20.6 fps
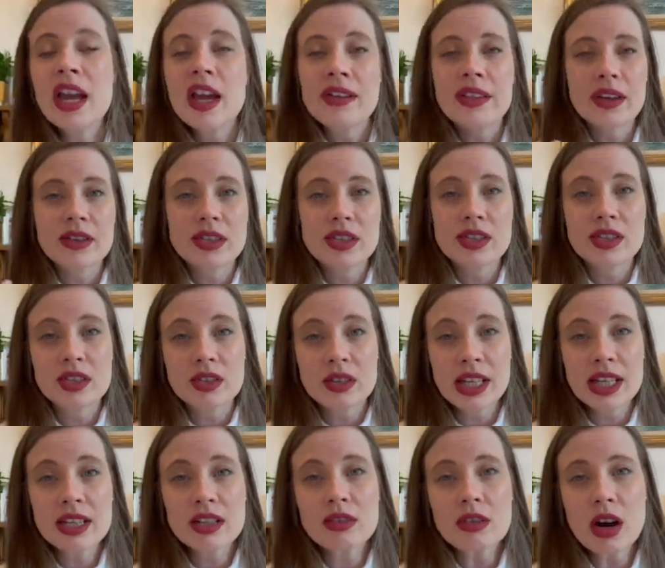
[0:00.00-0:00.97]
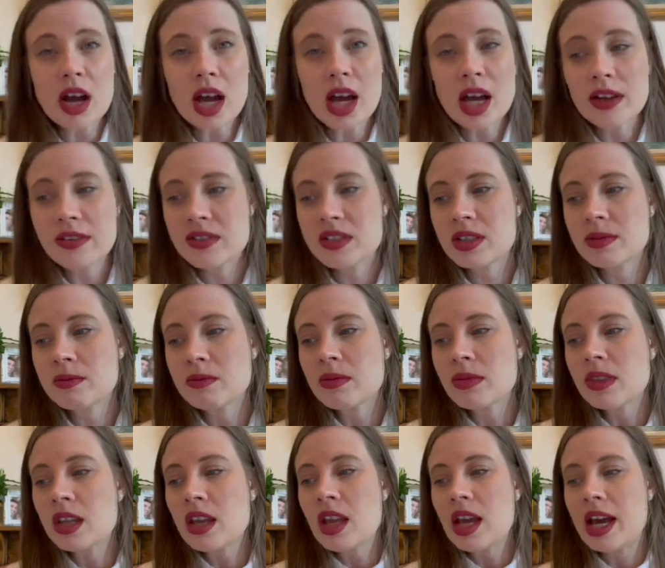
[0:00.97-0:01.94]
They'll do skin grafts,
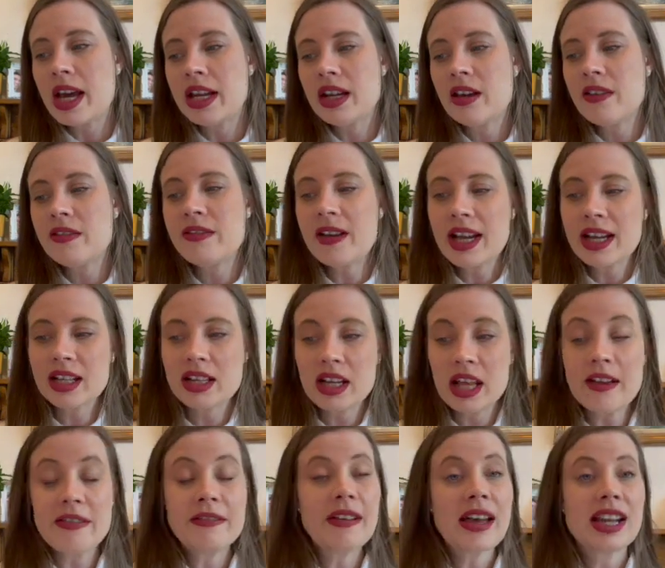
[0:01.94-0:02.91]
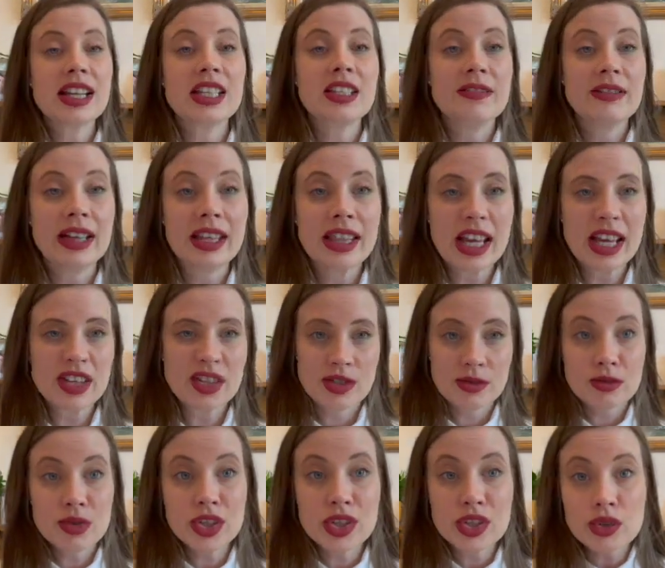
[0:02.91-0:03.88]
and effect effectively they're
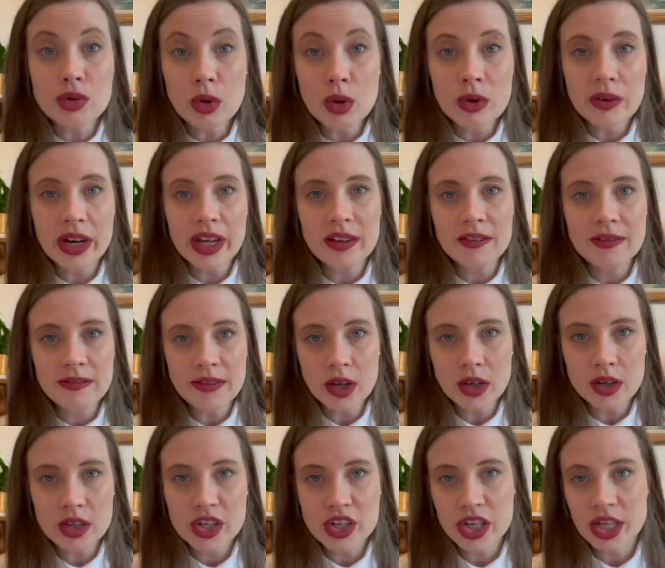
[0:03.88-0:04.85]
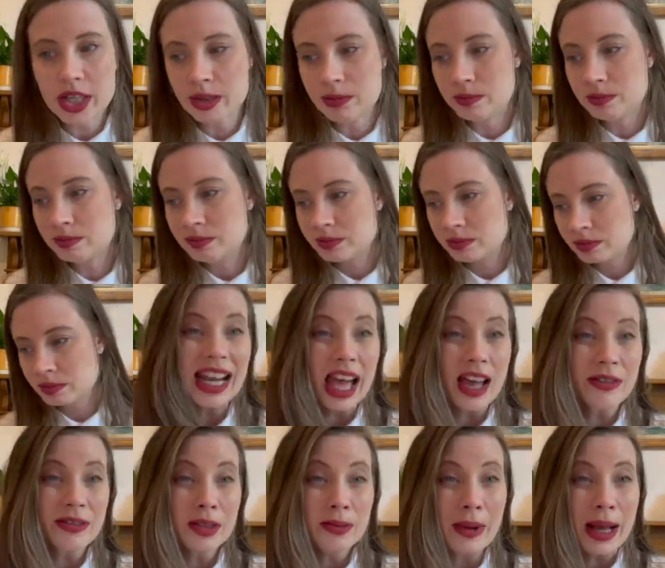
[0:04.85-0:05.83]
just restoring function.
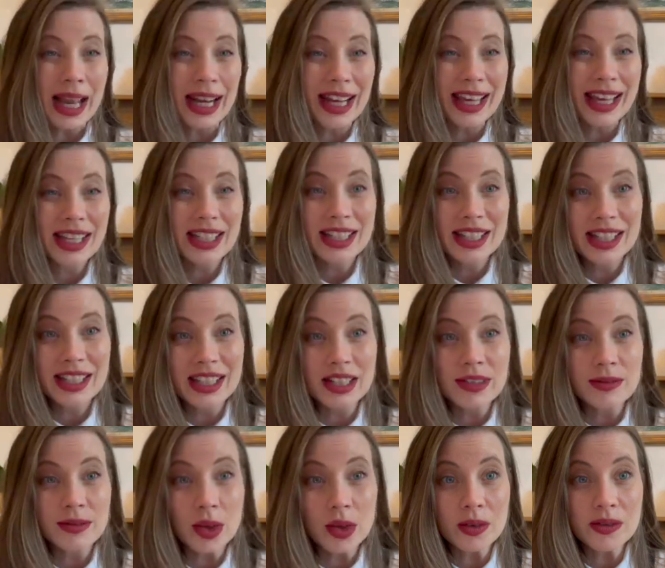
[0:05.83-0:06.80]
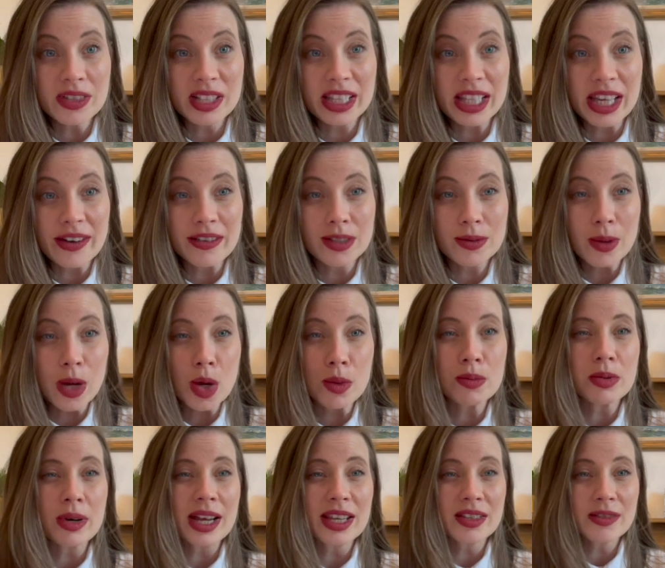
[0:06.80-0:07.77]
Cleft palate that's involved in there as well,
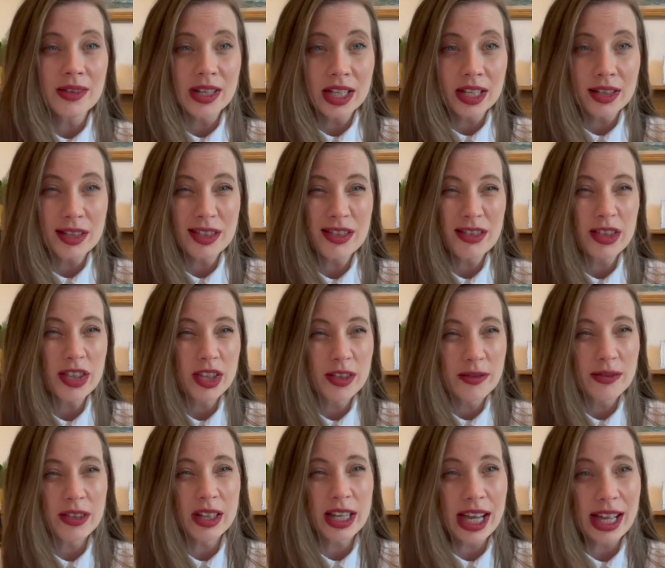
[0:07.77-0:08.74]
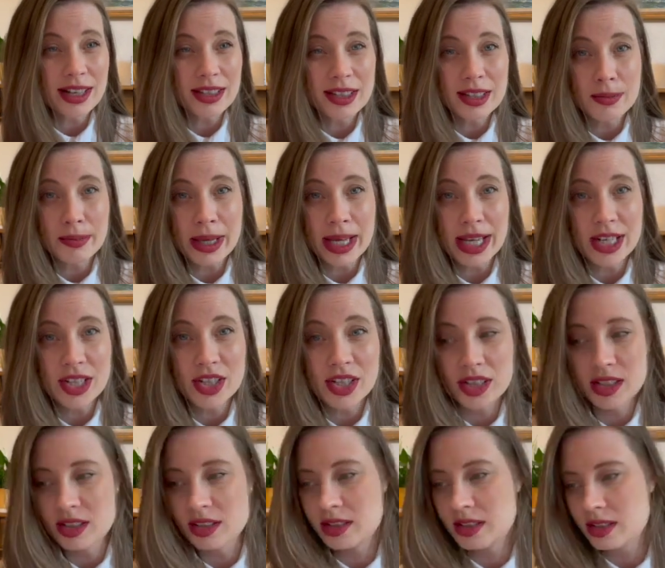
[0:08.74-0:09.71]
breast reconstruction for cancer
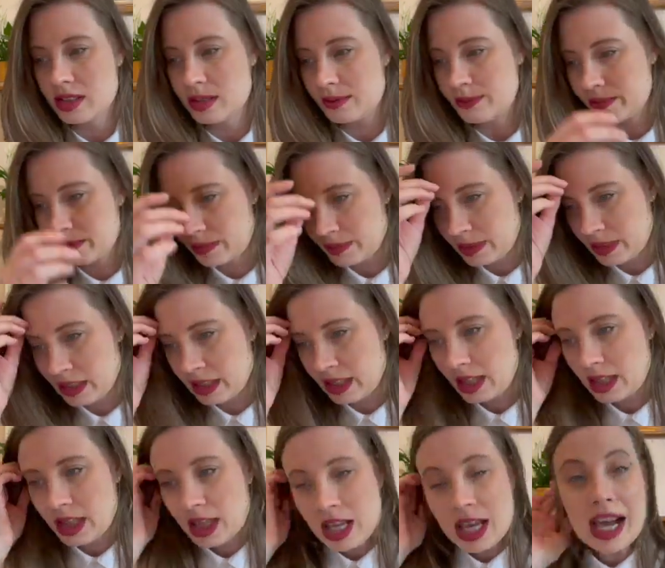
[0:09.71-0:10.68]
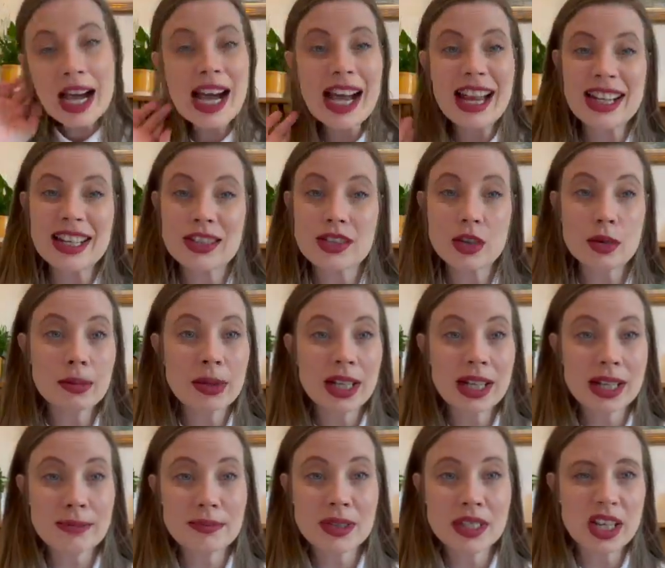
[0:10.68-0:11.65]
patients, hand upper
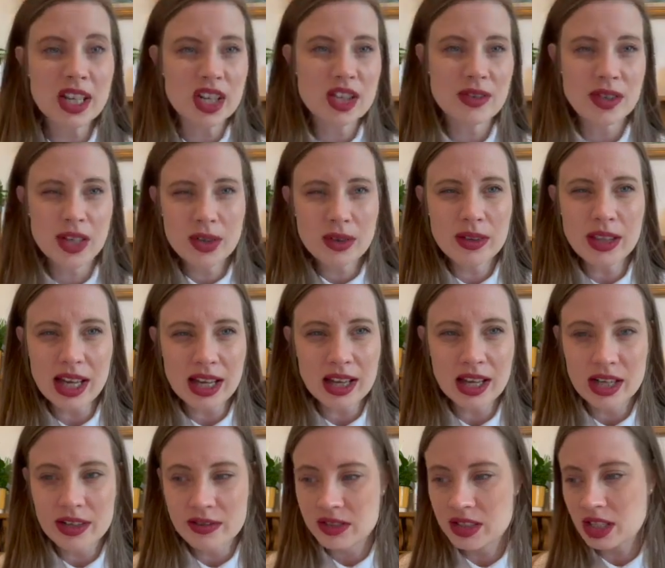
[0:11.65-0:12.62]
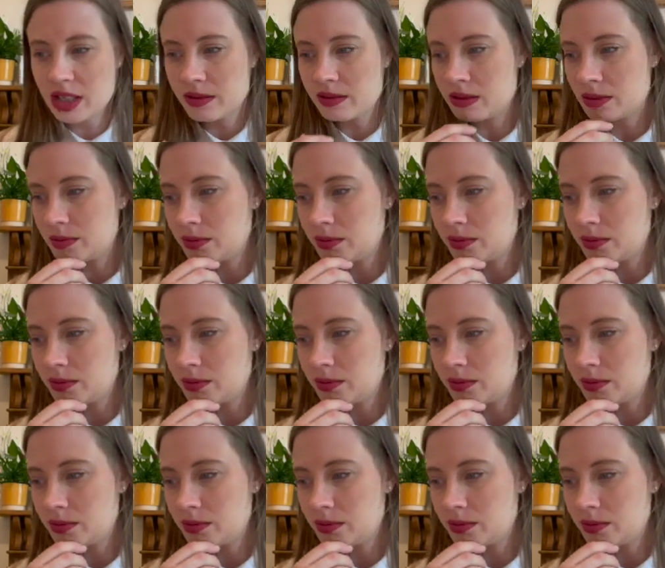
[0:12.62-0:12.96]
limb surgery, all that kind of stuff.